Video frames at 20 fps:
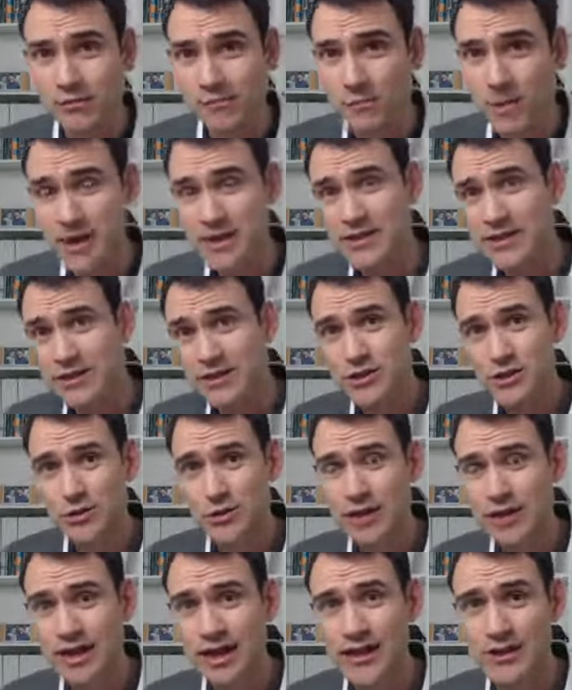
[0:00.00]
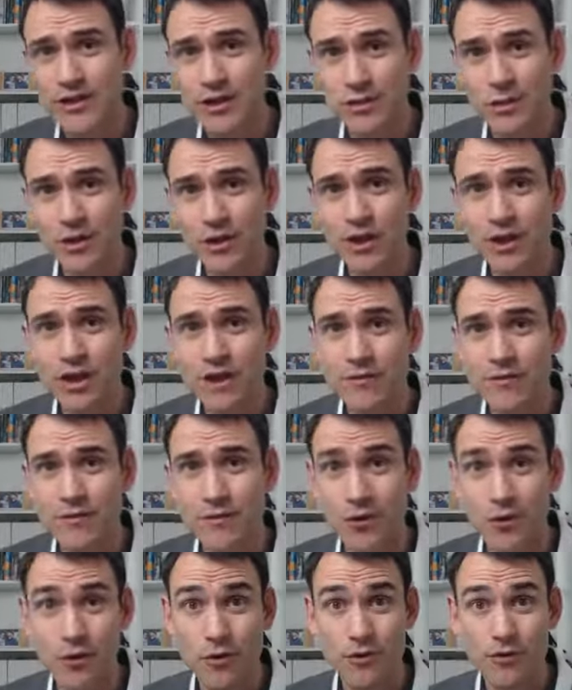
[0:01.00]
basically tweak it as you want
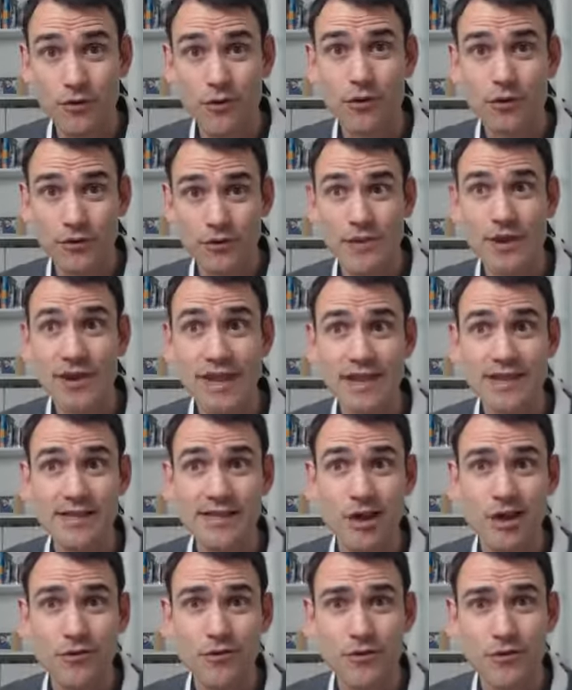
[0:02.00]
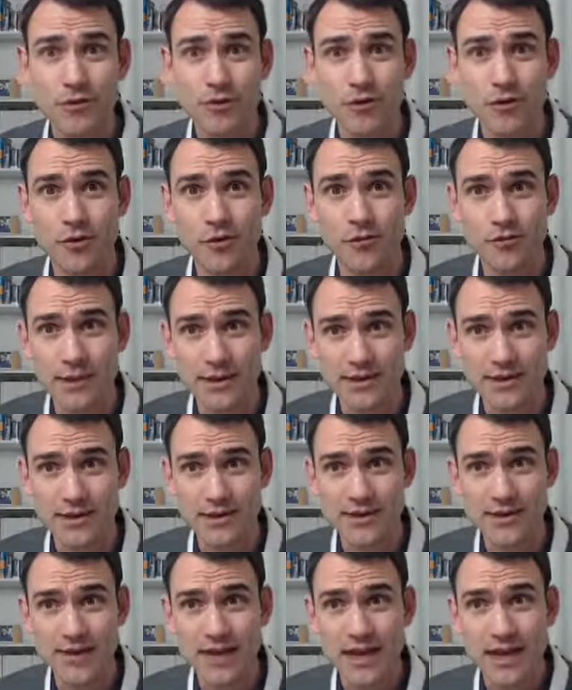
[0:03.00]
for your the needs of your
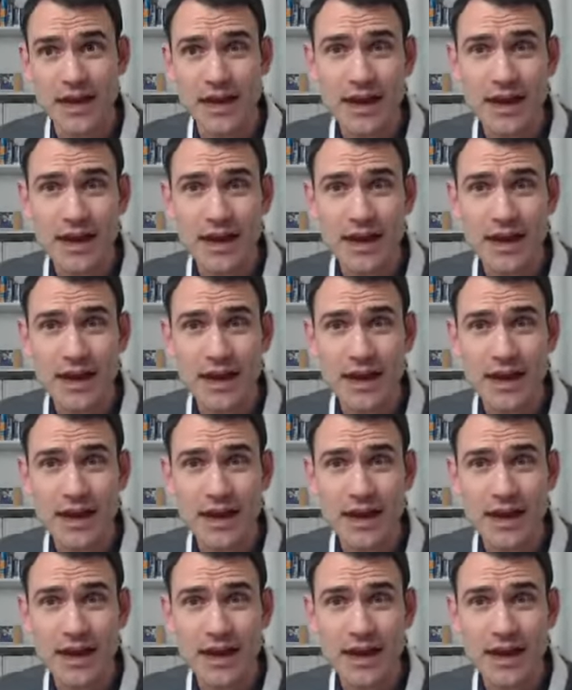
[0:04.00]
business.